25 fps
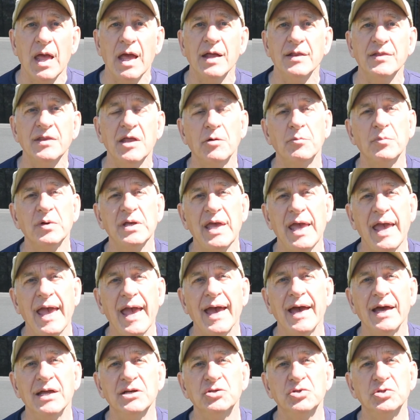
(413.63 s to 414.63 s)
and they'll be
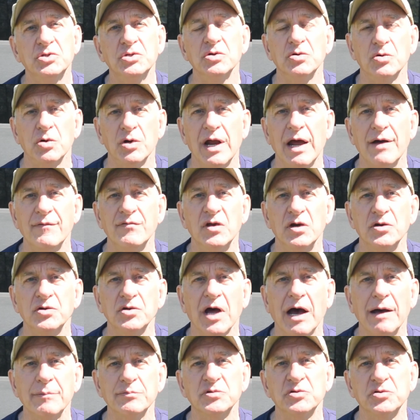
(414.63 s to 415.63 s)
hedged or have their
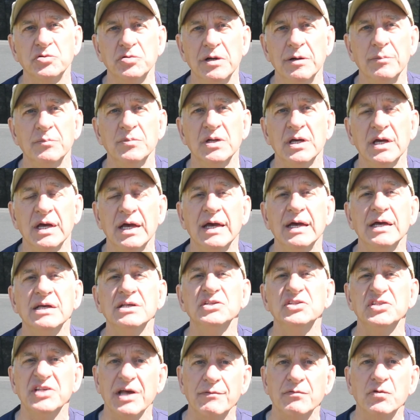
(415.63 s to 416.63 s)
tops trimmed
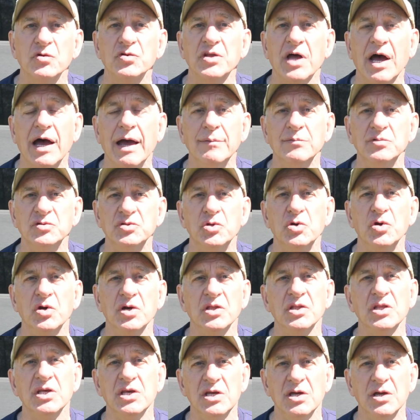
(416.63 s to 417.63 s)
several times during
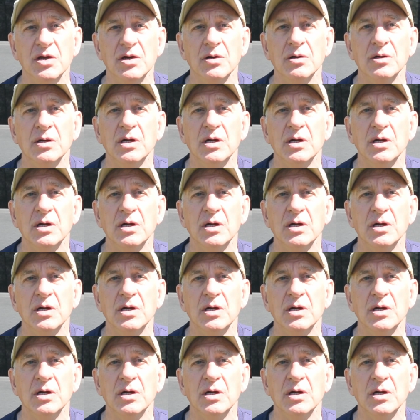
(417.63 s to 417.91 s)
the year,